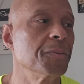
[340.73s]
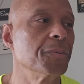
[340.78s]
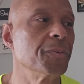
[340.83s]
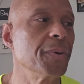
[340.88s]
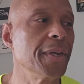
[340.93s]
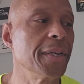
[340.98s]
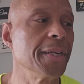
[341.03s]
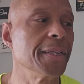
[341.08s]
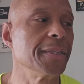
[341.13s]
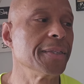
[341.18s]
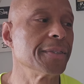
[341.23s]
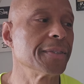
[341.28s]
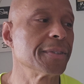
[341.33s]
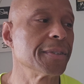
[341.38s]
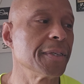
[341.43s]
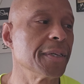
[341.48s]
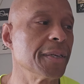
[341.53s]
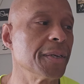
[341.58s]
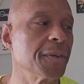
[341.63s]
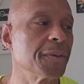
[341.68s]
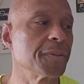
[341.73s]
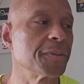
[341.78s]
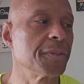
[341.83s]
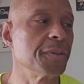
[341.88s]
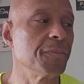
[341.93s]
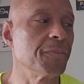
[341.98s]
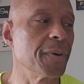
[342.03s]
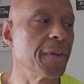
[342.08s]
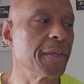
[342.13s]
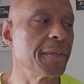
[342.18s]
readings. You know,
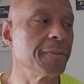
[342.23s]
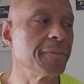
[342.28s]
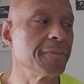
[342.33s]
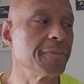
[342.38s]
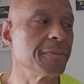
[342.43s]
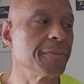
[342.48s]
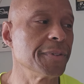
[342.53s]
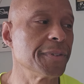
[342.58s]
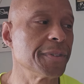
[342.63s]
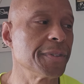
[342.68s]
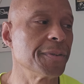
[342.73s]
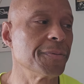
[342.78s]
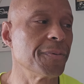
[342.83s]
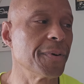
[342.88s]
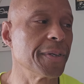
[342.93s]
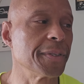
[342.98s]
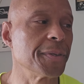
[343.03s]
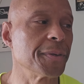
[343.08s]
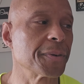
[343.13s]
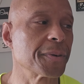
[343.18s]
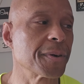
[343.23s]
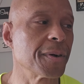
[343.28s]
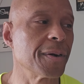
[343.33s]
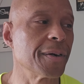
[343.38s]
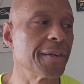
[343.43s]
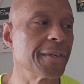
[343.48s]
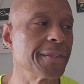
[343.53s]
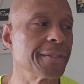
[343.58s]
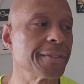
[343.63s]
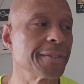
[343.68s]
she read she read their
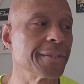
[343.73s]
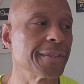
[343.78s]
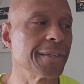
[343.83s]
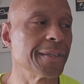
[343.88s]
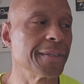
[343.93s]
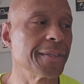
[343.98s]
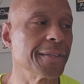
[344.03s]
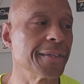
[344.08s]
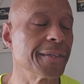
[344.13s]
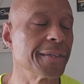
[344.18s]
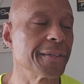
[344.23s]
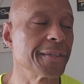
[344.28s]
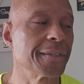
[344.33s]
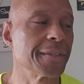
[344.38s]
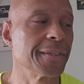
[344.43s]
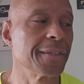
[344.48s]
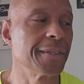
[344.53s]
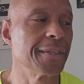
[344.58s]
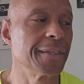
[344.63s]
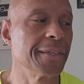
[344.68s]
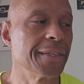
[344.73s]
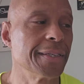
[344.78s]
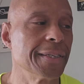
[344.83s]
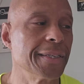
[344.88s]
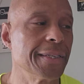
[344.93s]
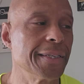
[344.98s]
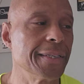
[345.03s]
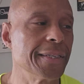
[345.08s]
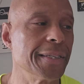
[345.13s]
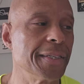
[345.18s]
cards, and uh,
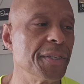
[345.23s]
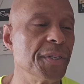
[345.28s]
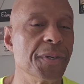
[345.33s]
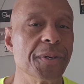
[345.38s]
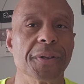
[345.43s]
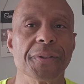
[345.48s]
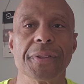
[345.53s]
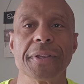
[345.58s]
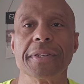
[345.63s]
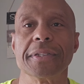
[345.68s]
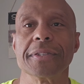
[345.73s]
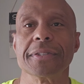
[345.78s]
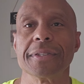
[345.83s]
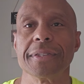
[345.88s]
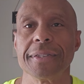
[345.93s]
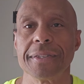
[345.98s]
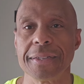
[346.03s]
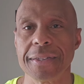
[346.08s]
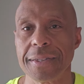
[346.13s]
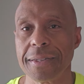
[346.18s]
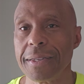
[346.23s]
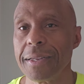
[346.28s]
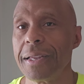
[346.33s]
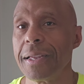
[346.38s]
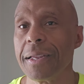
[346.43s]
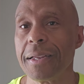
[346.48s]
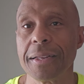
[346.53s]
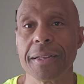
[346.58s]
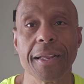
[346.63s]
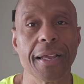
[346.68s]
and then you know they
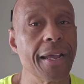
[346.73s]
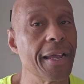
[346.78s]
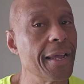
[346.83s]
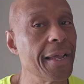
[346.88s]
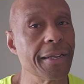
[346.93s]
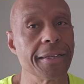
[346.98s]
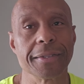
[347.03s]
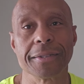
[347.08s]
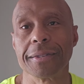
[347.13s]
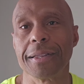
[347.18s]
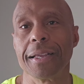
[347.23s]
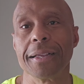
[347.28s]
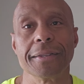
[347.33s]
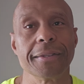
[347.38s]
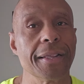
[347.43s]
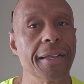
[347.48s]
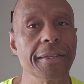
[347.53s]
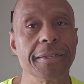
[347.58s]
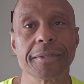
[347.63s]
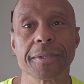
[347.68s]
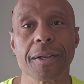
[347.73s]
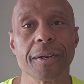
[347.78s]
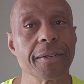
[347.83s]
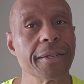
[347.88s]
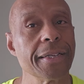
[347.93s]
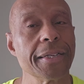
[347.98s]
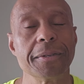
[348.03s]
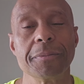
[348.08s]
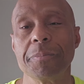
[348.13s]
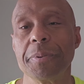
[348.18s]
they, they start
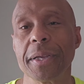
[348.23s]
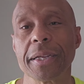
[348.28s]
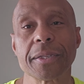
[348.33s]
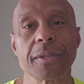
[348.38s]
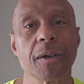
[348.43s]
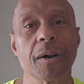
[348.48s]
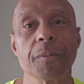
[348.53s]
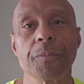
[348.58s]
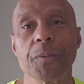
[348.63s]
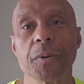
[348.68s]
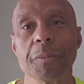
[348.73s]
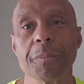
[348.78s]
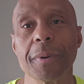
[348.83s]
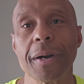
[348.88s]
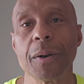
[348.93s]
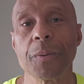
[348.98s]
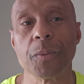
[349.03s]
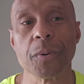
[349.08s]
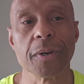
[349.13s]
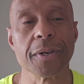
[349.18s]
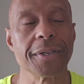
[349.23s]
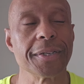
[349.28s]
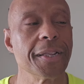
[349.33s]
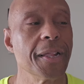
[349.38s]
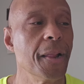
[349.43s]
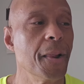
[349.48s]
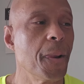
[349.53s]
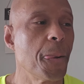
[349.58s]
getting picked off one by one.